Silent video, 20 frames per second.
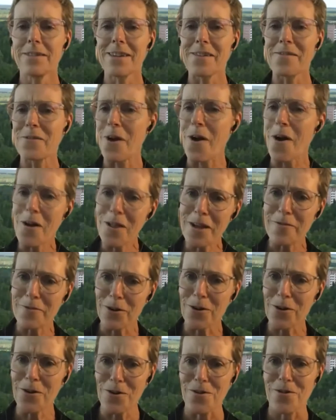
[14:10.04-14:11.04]
all I've
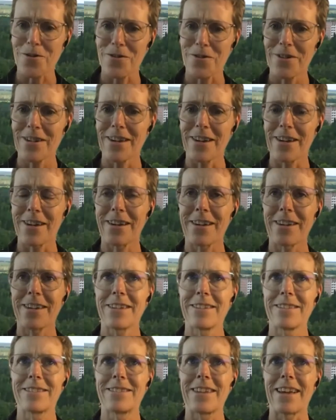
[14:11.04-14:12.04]
heard
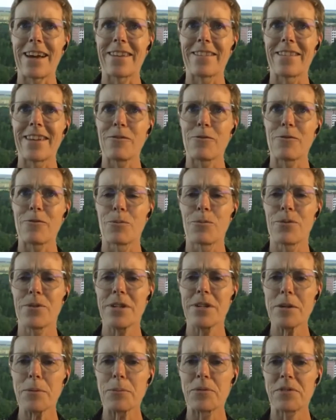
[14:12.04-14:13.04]
is that they were
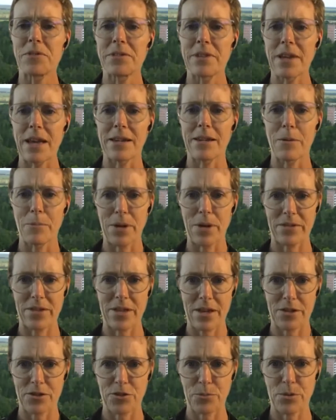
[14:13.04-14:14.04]
pretty upset about
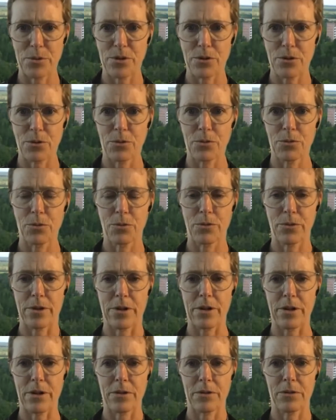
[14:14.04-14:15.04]
the HBO
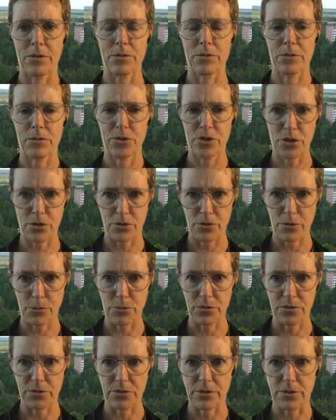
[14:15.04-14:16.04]

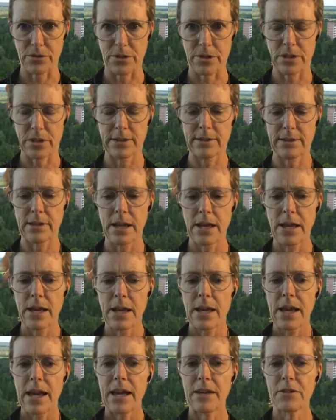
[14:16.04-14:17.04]
Chernobyl series.
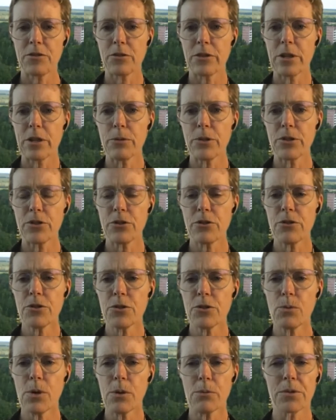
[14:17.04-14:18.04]
And so they returned
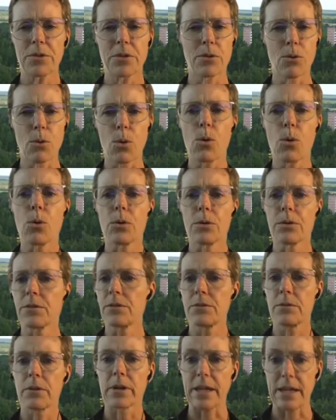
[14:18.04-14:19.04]
to what was an old,
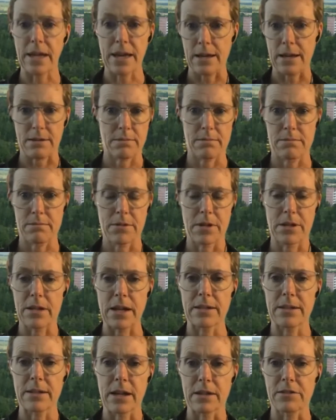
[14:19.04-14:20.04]
again,
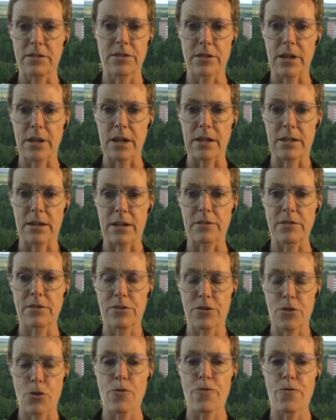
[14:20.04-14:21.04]
a
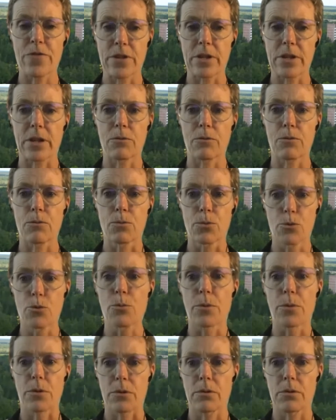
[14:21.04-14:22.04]
Soviet
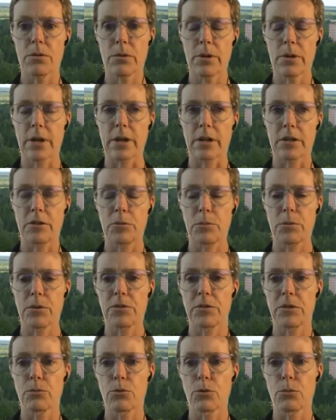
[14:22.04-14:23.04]
rumor, a
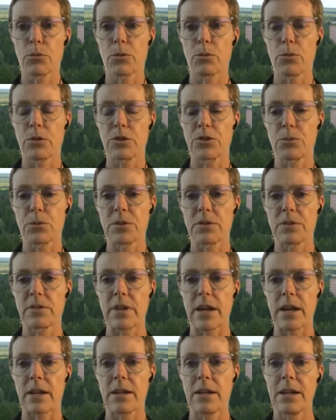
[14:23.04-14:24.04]
conspiracy rumor, which was that